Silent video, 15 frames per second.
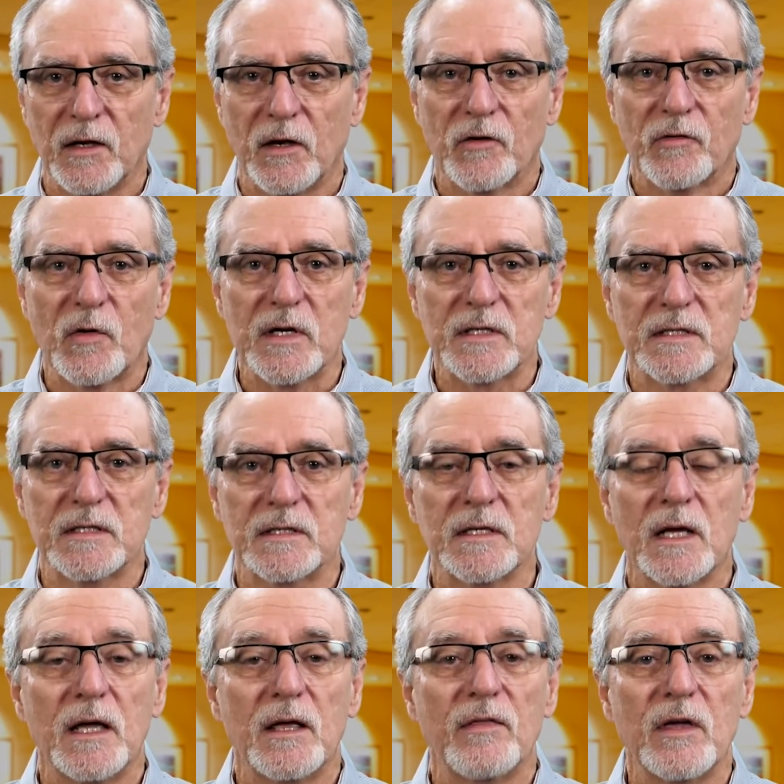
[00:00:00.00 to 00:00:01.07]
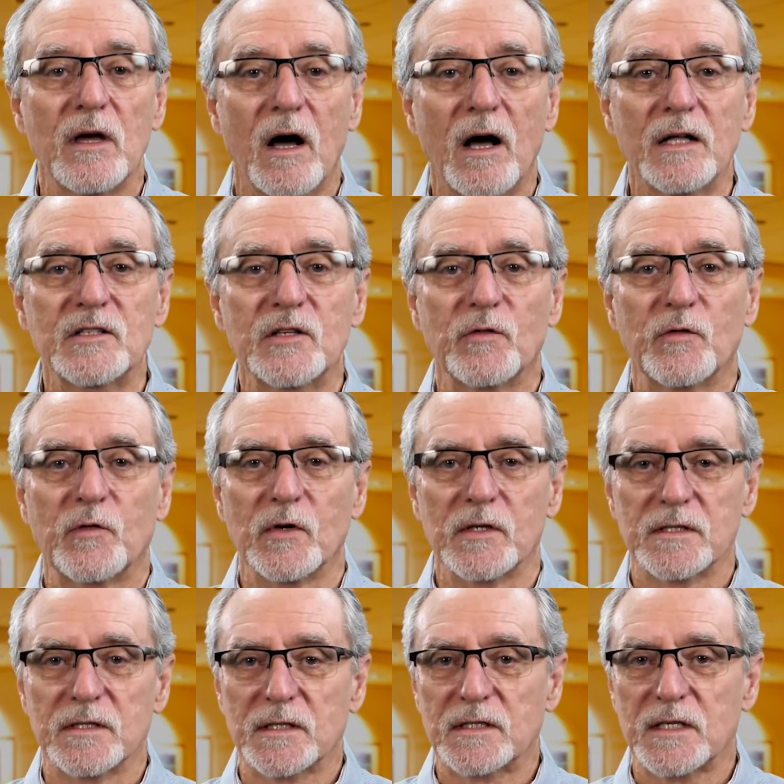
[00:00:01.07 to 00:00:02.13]
For instance, the odds for a
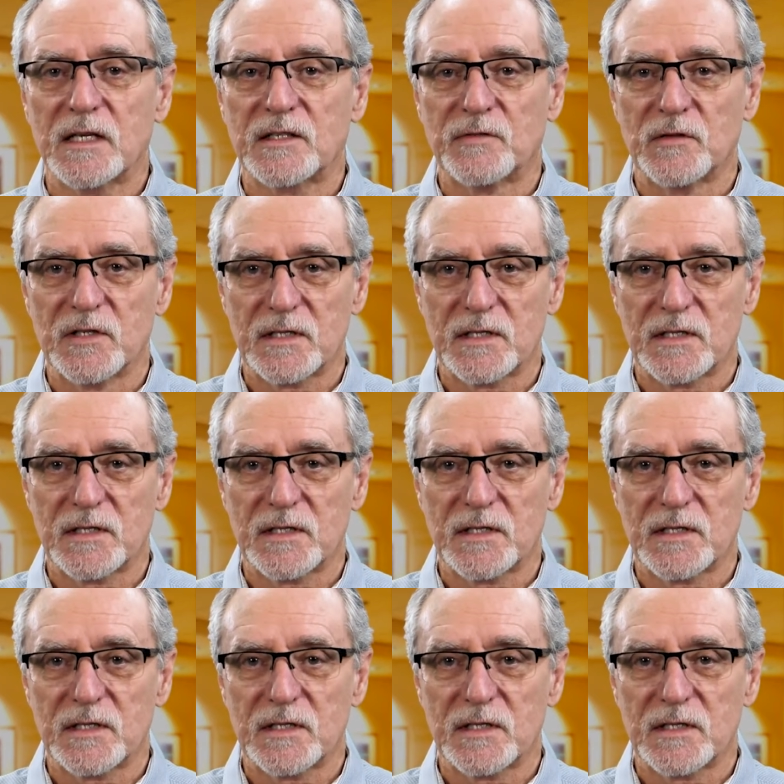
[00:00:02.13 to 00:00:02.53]
successful